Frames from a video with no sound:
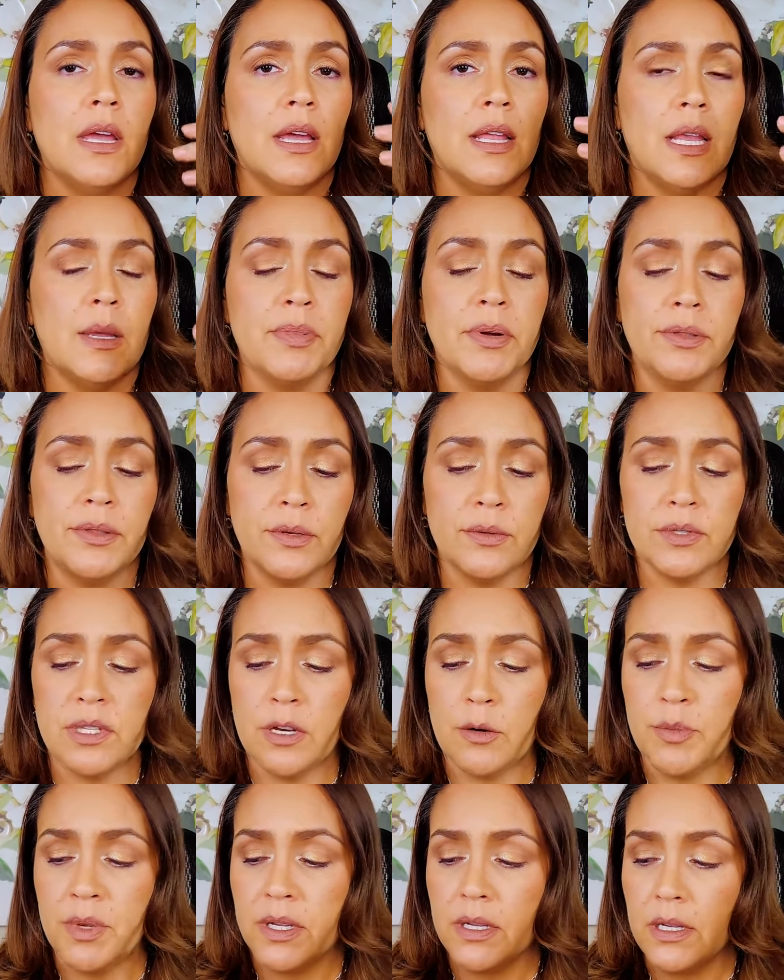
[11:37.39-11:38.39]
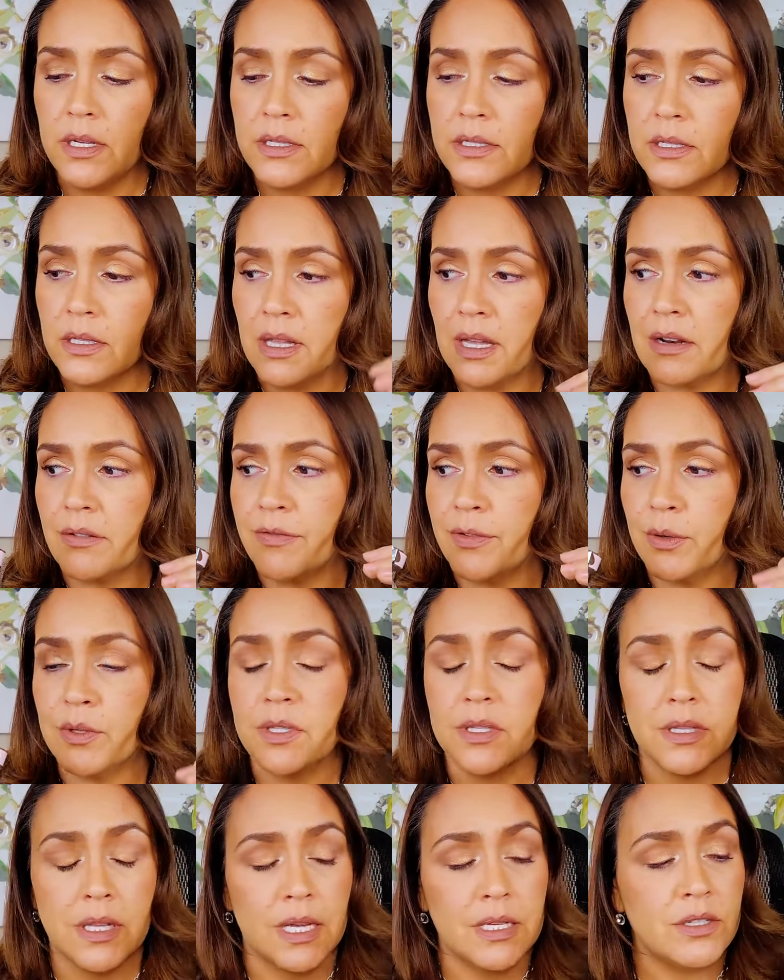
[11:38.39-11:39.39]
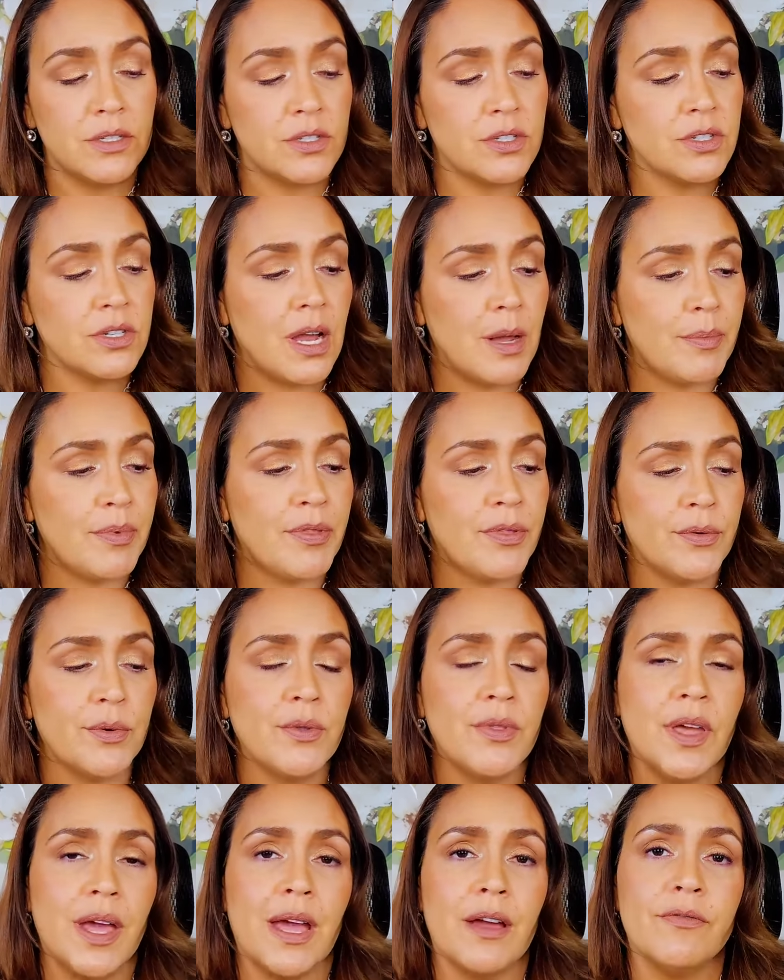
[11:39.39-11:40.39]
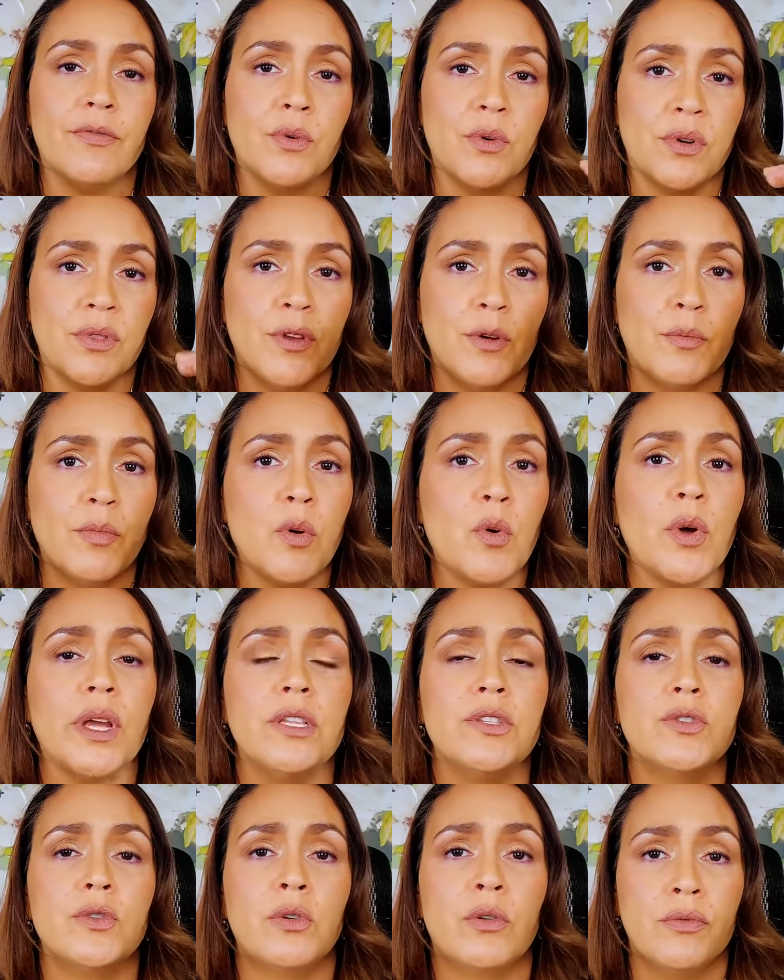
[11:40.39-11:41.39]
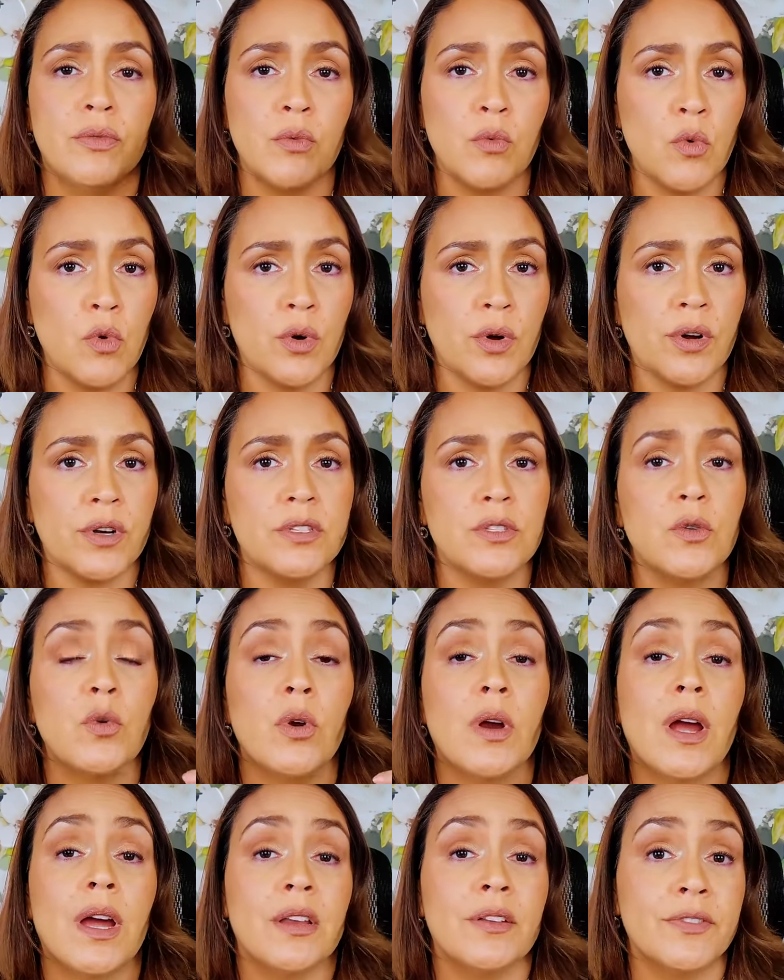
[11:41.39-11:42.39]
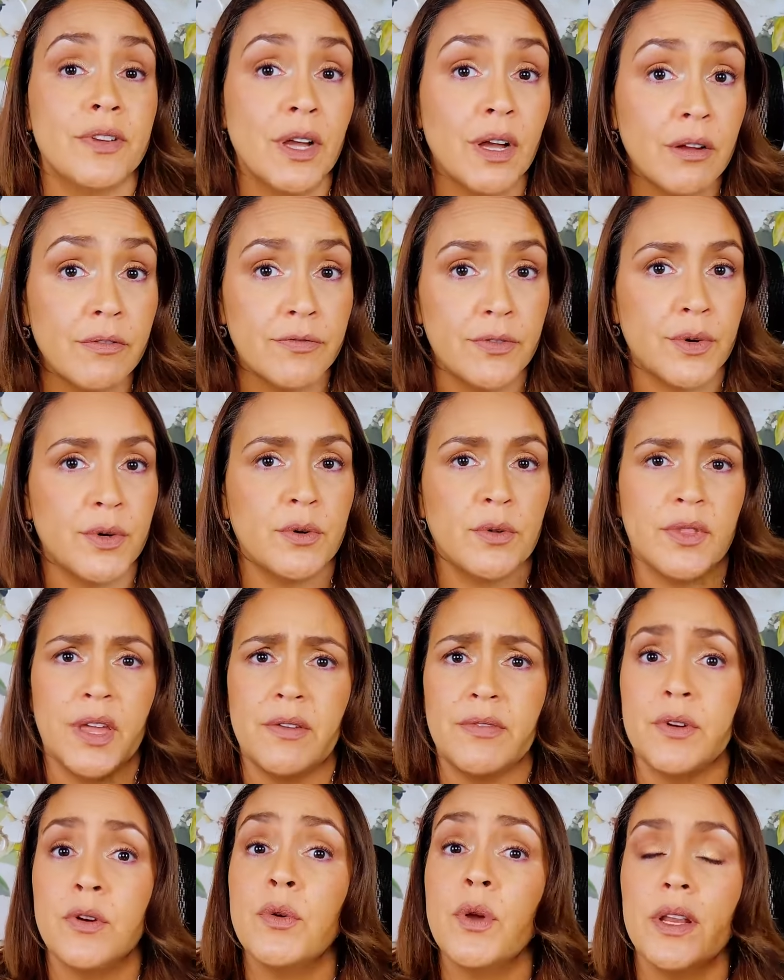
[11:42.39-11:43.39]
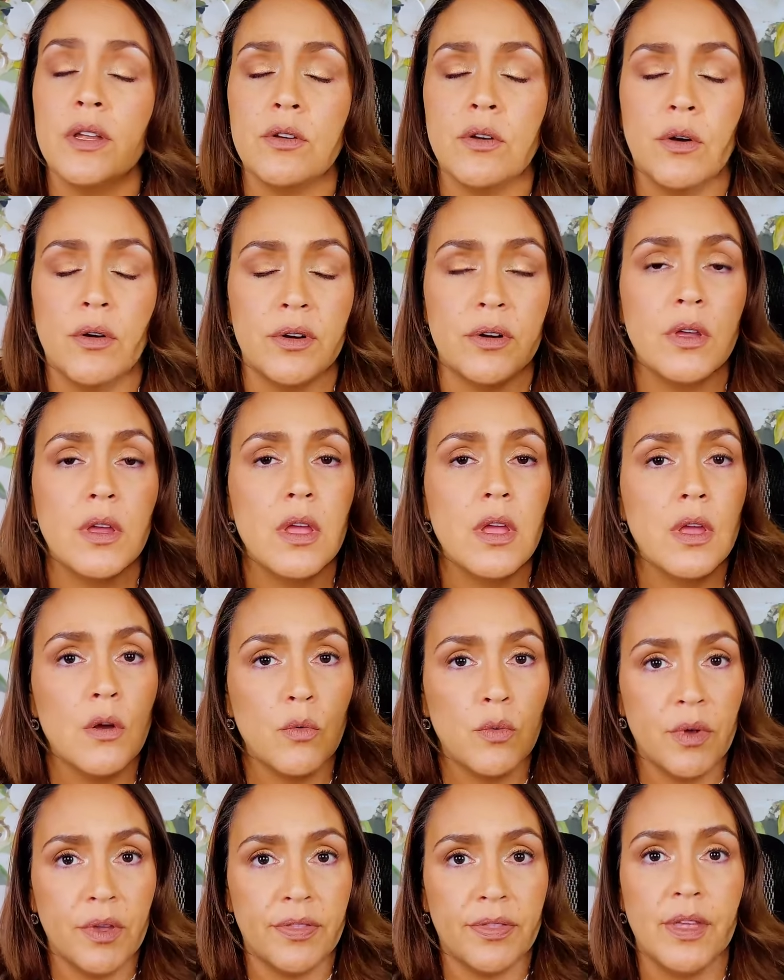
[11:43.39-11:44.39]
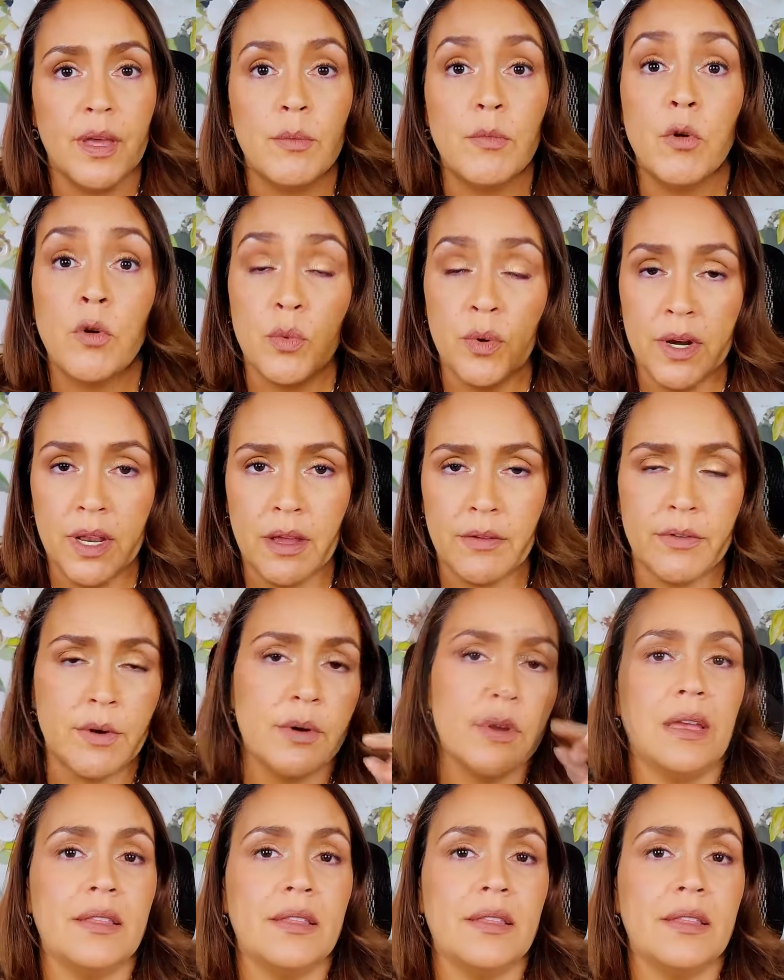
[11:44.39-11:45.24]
And I put those there because a lot of folks like to shop through that for their points or rewards or out of comfort or they have a credit card with them or whatever.